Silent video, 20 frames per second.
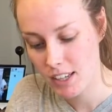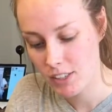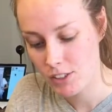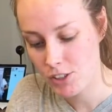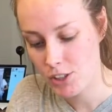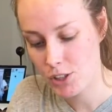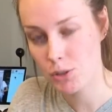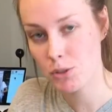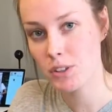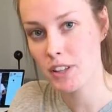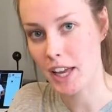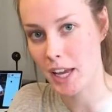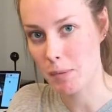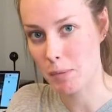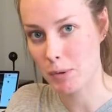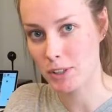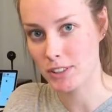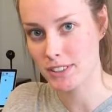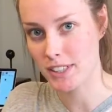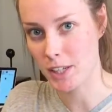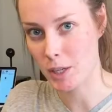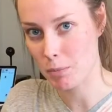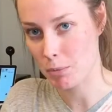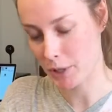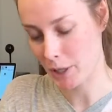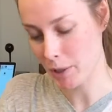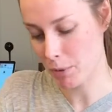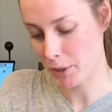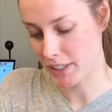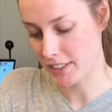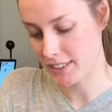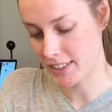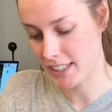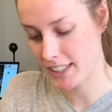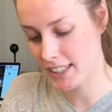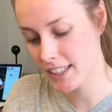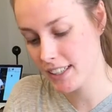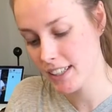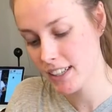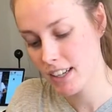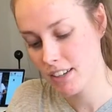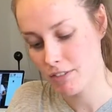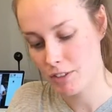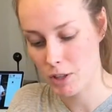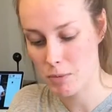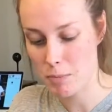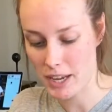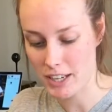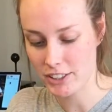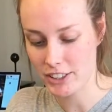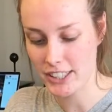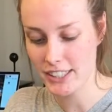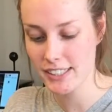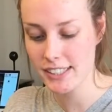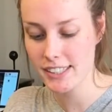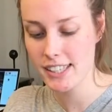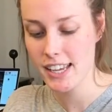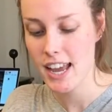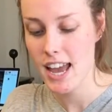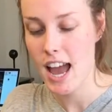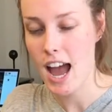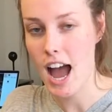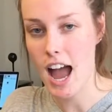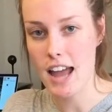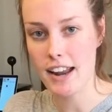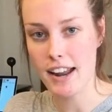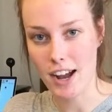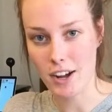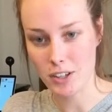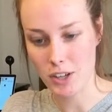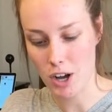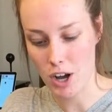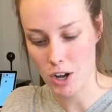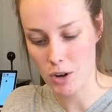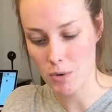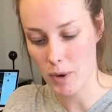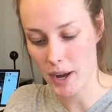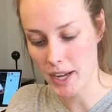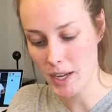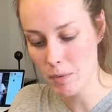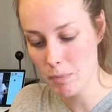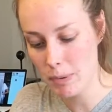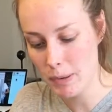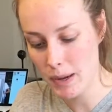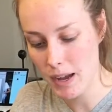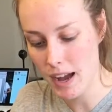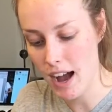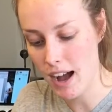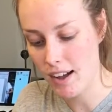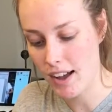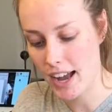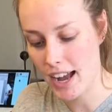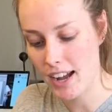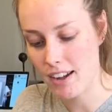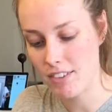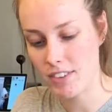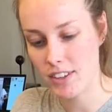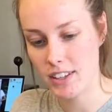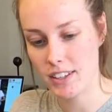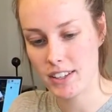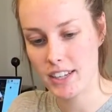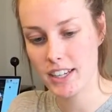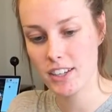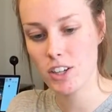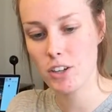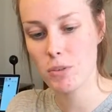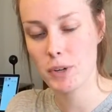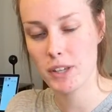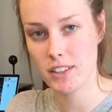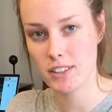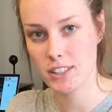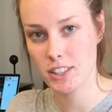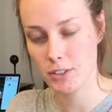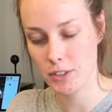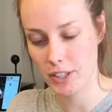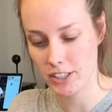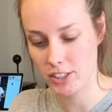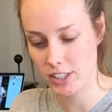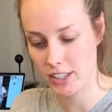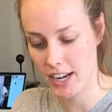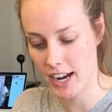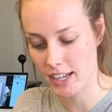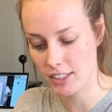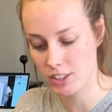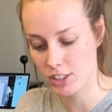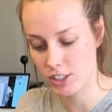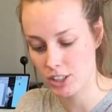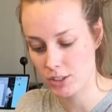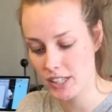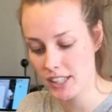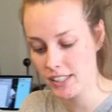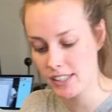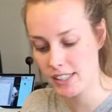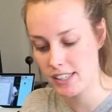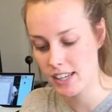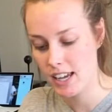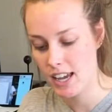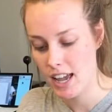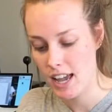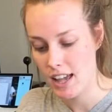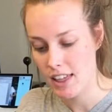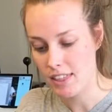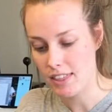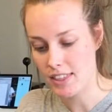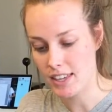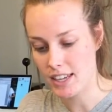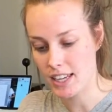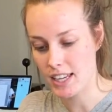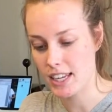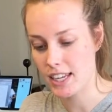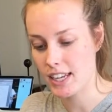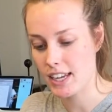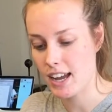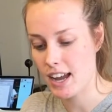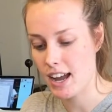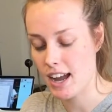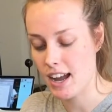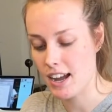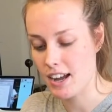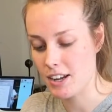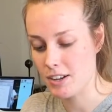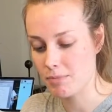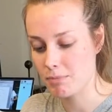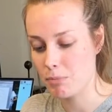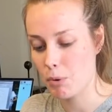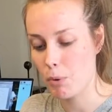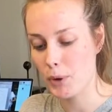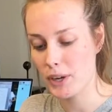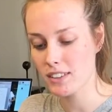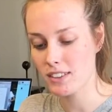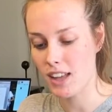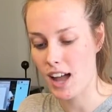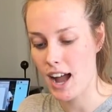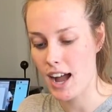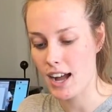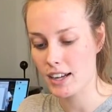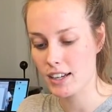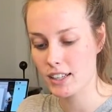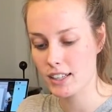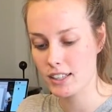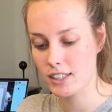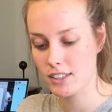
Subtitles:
2 labels that are pre-printed for the patients, an alcohol wipe. I'll have a needle with a syringe attached to it, the point lock